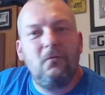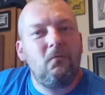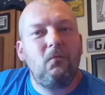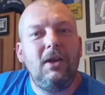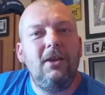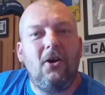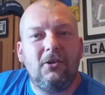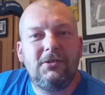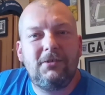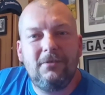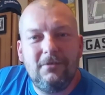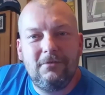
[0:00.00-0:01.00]
we
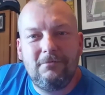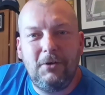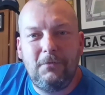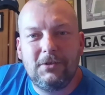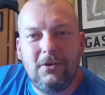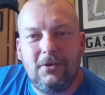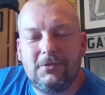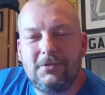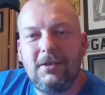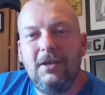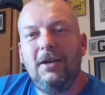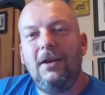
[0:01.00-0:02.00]
lost. Rovers lost.